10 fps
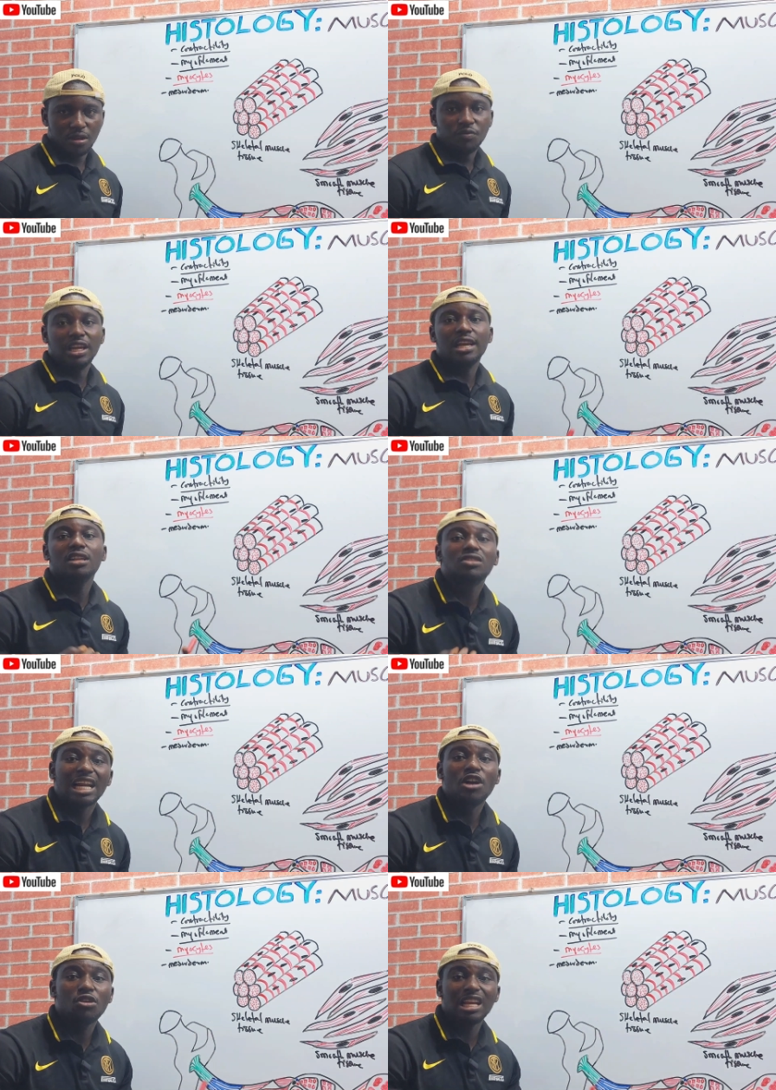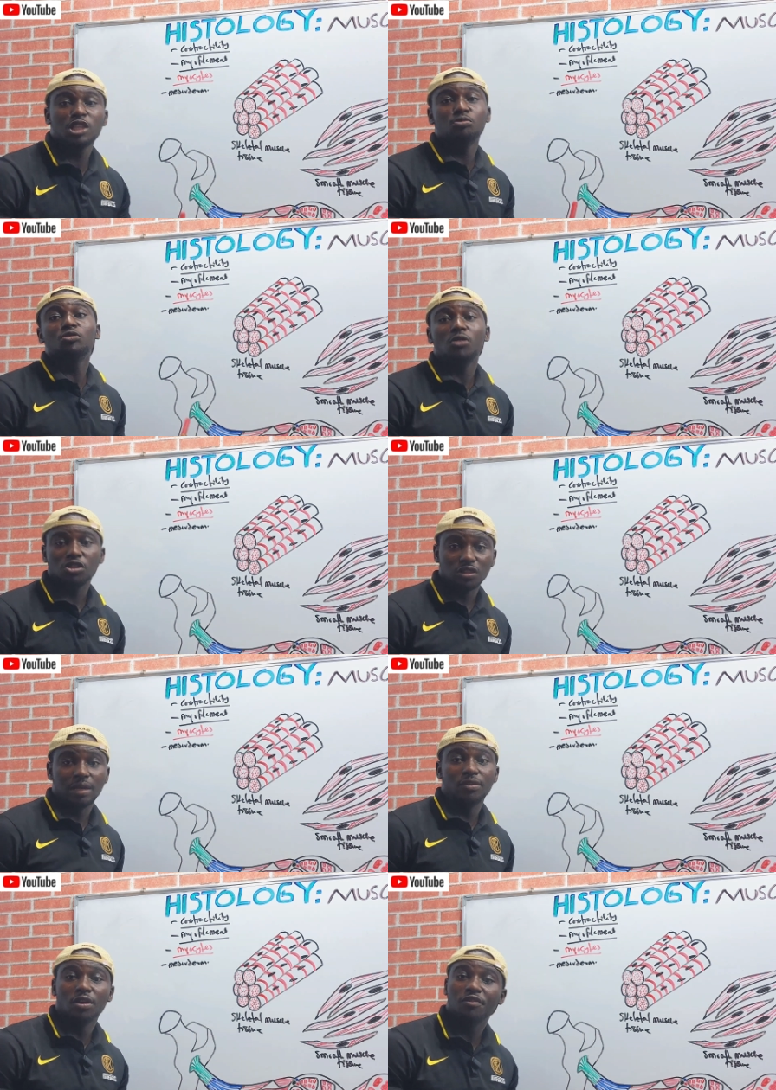The intraocular smooth muscle develop